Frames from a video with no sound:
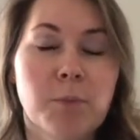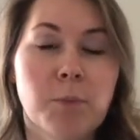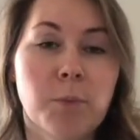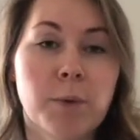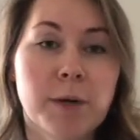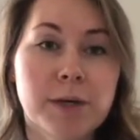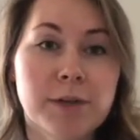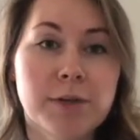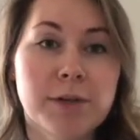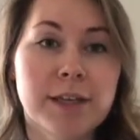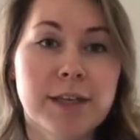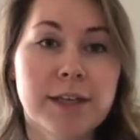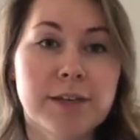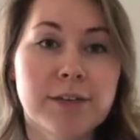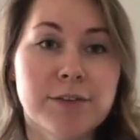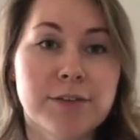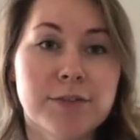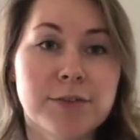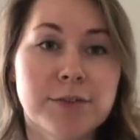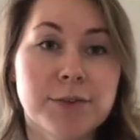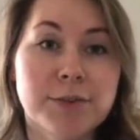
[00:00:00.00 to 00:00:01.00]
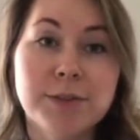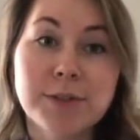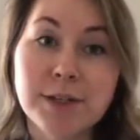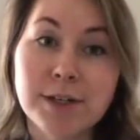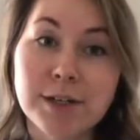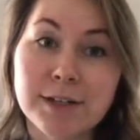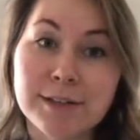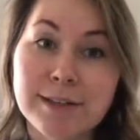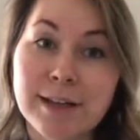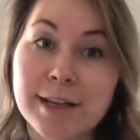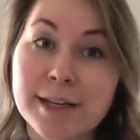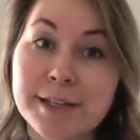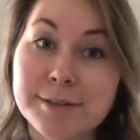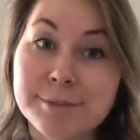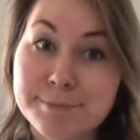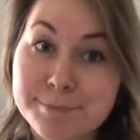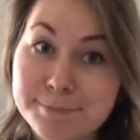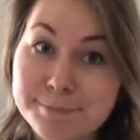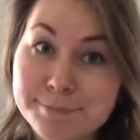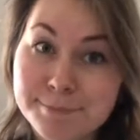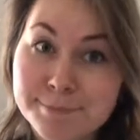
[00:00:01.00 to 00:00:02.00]
will give you a look like,
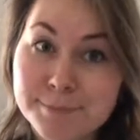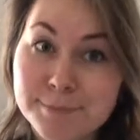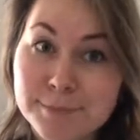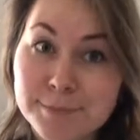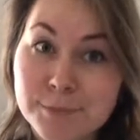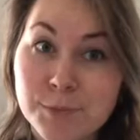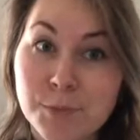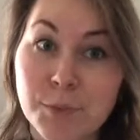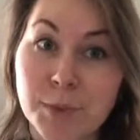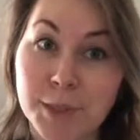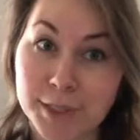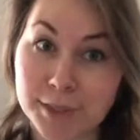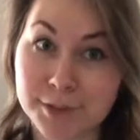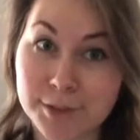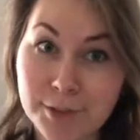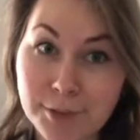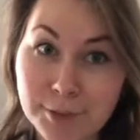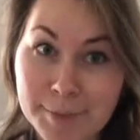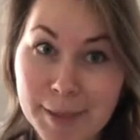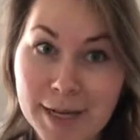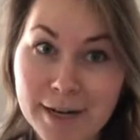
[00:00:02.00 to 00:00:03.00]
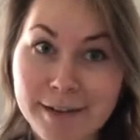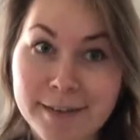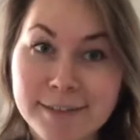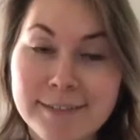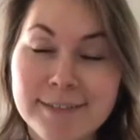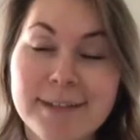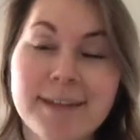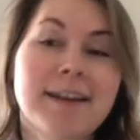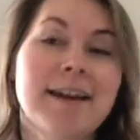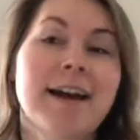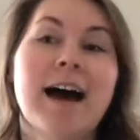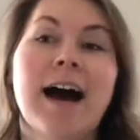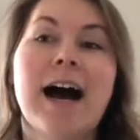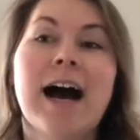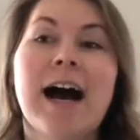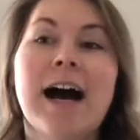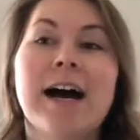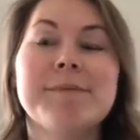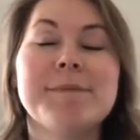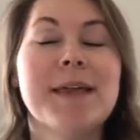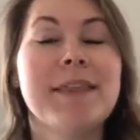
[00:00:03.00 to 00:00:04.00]
what are you gonna do about it?
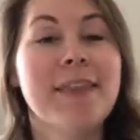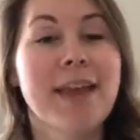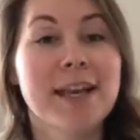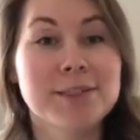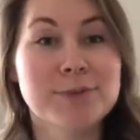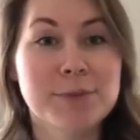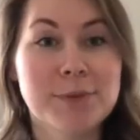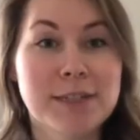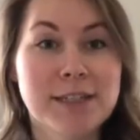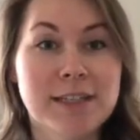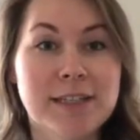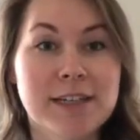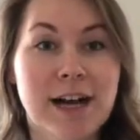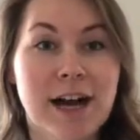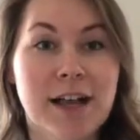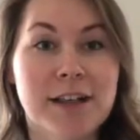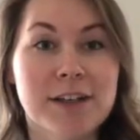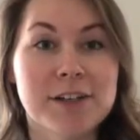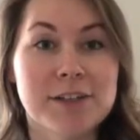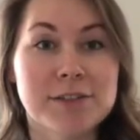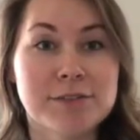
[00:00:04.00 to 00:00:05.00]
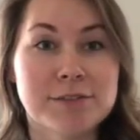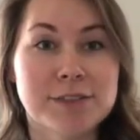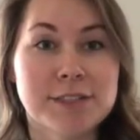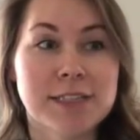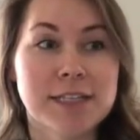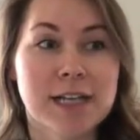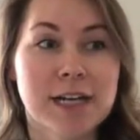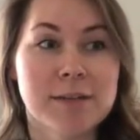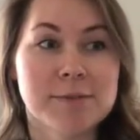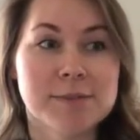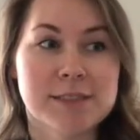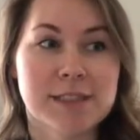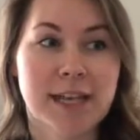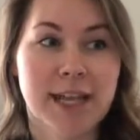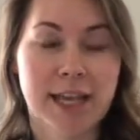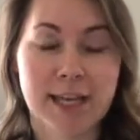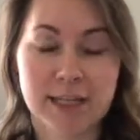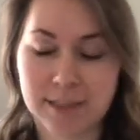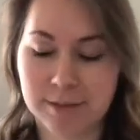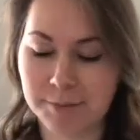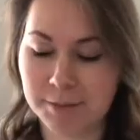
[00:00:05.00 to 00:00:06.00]
And that's where the e-collar really comes in
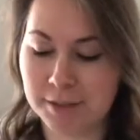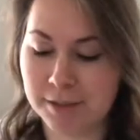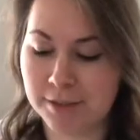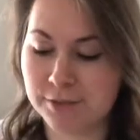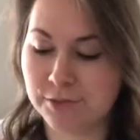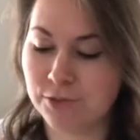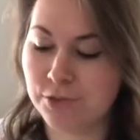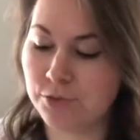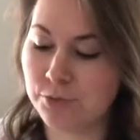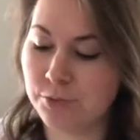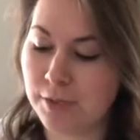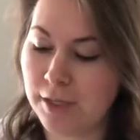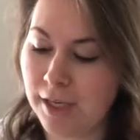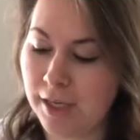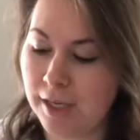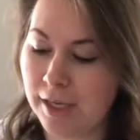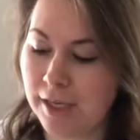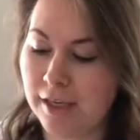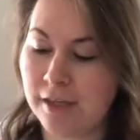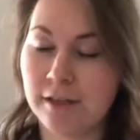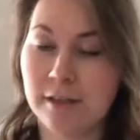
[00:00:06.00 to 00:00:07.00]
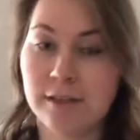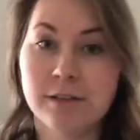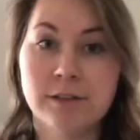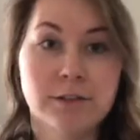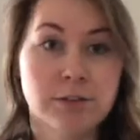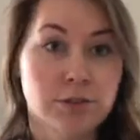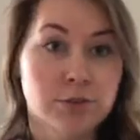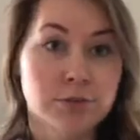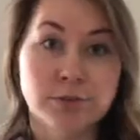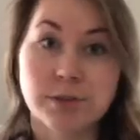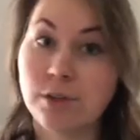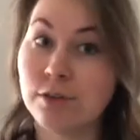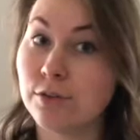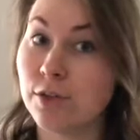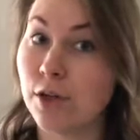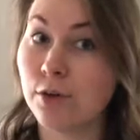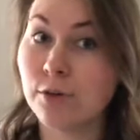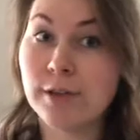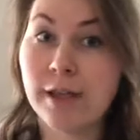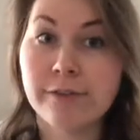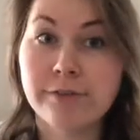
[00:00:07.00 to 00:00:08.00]
handy, because you can use
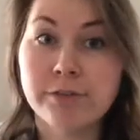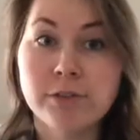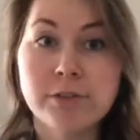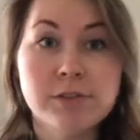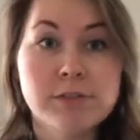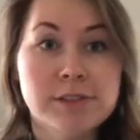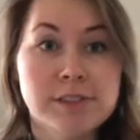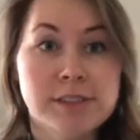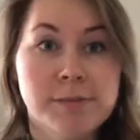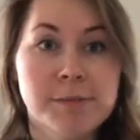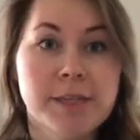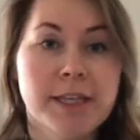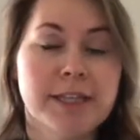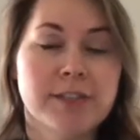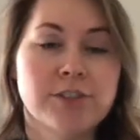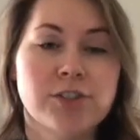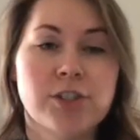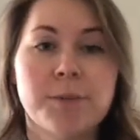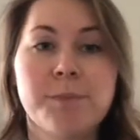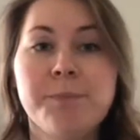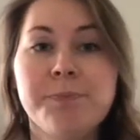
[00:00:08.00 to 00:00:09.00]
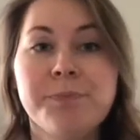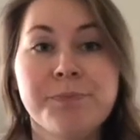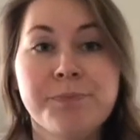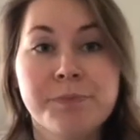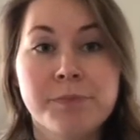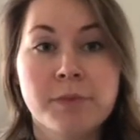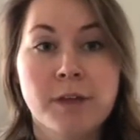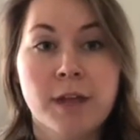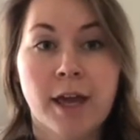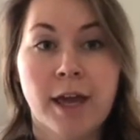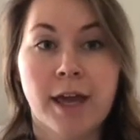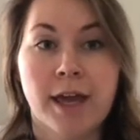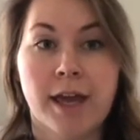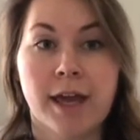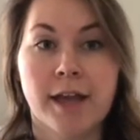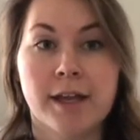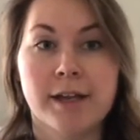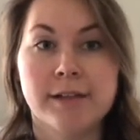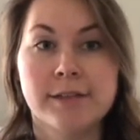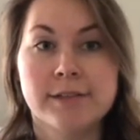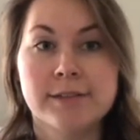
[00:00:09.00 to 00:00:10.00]
low-level stimulation
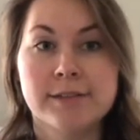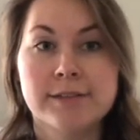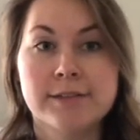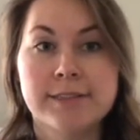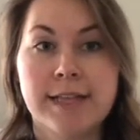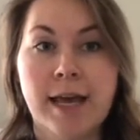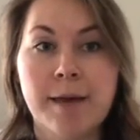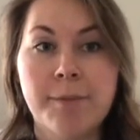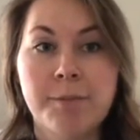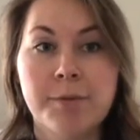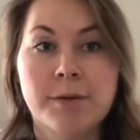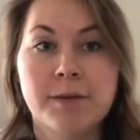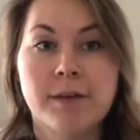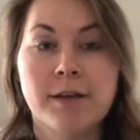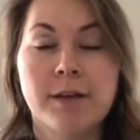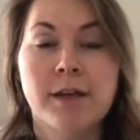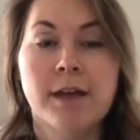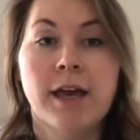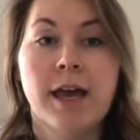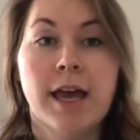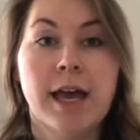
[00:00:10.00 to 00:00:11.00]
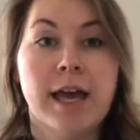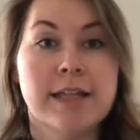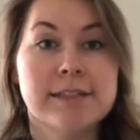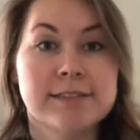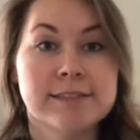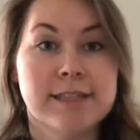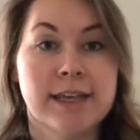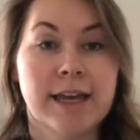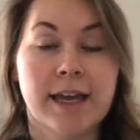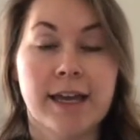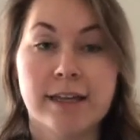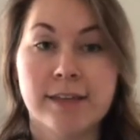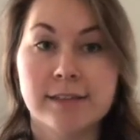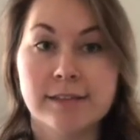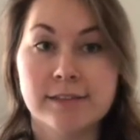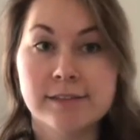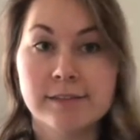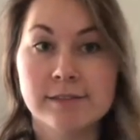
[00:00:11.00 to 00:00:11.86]
and tap and say,